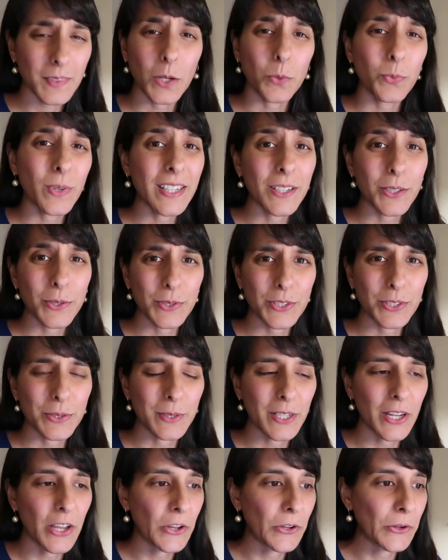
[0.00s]
a week or
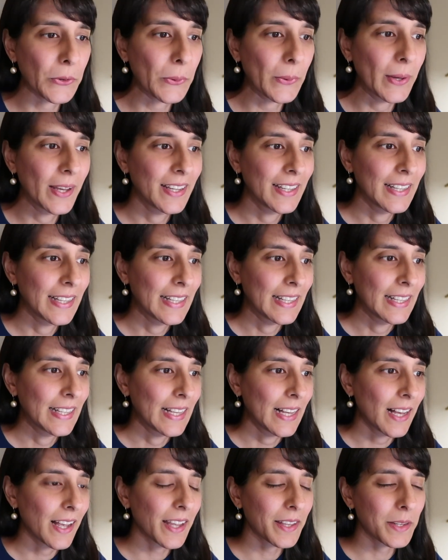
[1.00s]
two ago,
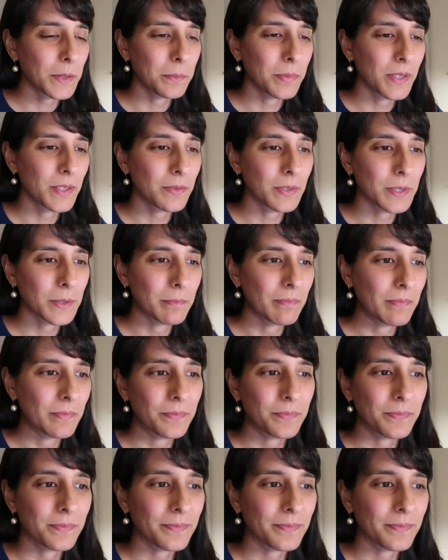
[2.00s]
I had a bit of a